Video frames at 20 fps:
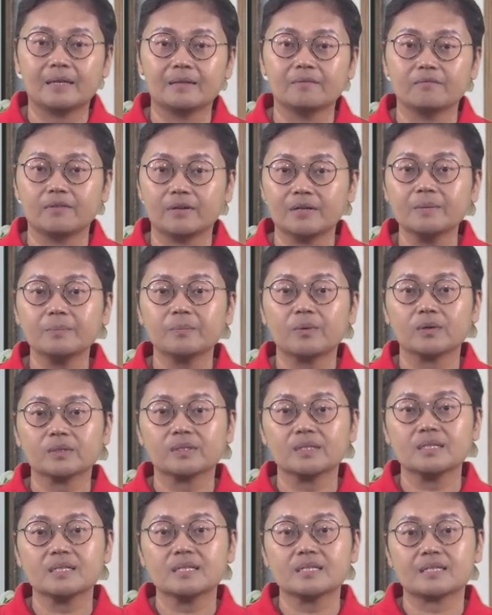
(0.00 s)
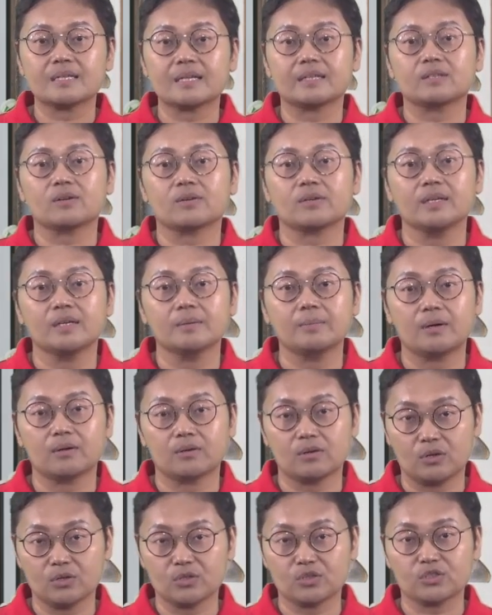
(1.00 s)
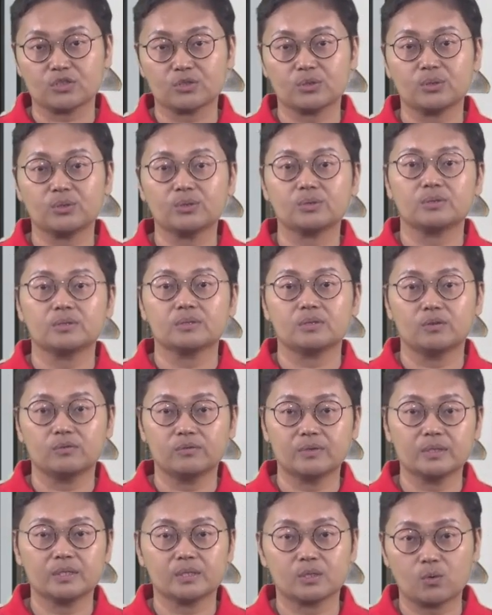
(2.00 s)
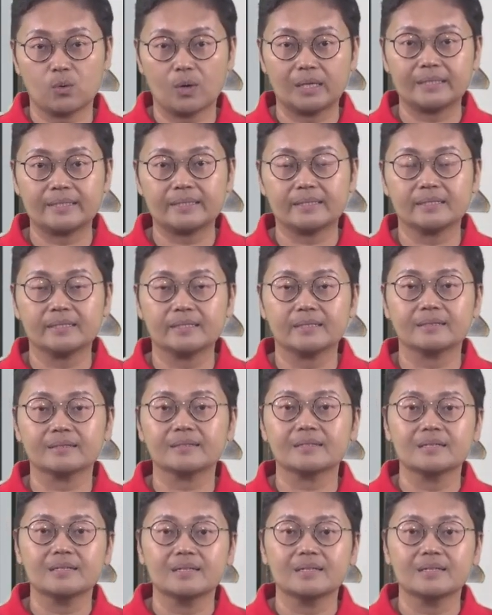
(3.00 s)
very important is that talking about control over the quality.